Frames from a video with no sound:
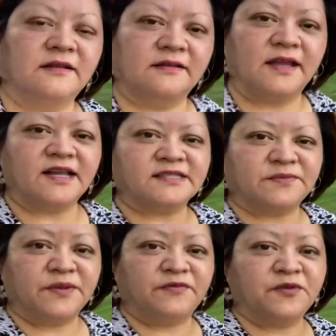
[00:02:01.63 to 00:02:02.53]
Like I
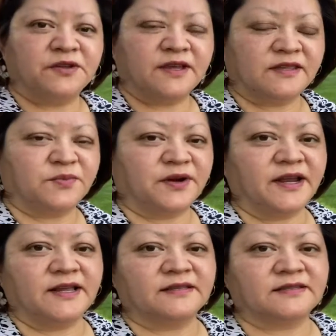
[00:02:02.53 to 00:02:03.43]
said before, that the
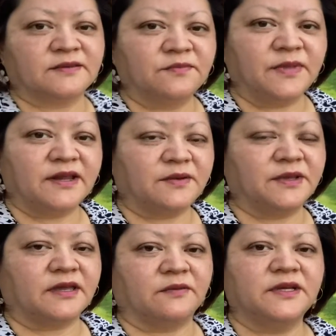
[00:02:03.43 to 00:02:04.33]
price may not
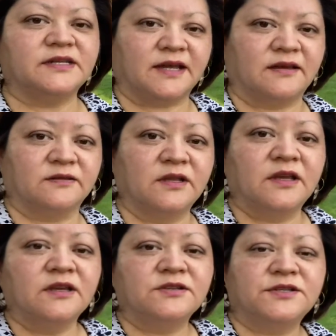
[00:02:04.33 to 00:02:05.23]
be coming down
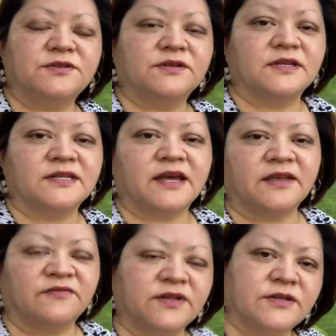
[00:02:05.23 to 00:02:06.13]
due to the tight
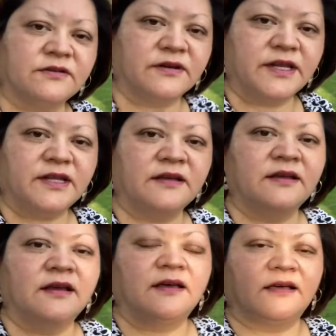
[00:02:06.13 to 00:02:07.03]
inventory,
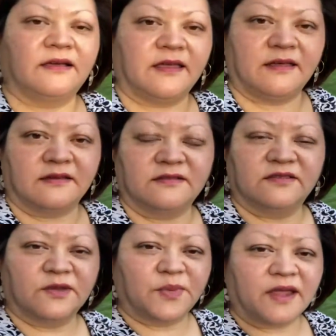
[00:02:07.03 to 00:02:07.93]

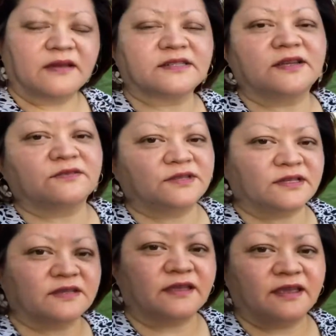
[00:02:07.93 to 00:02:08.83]
and the buyers
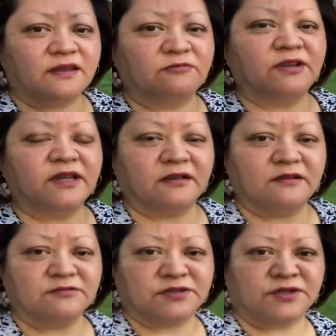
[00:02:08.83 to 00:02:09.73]
nowadays are getting really
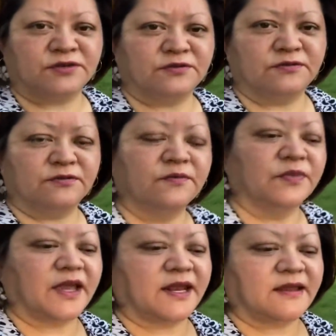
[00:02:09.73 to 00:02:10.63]
close to
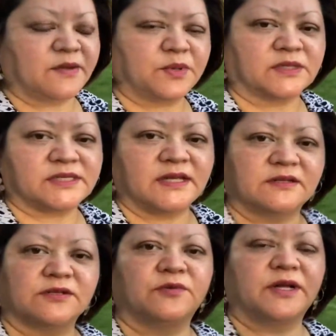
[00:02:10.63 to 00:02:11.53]

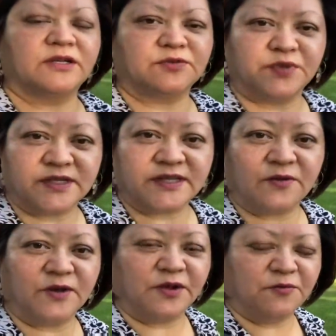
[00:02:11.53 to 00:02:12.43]
99% to 100%
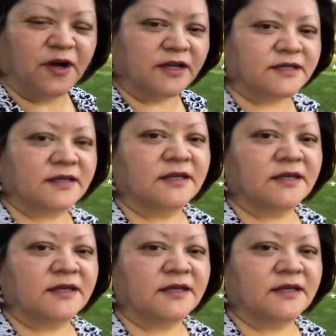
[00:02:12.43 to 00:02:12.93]
what they want.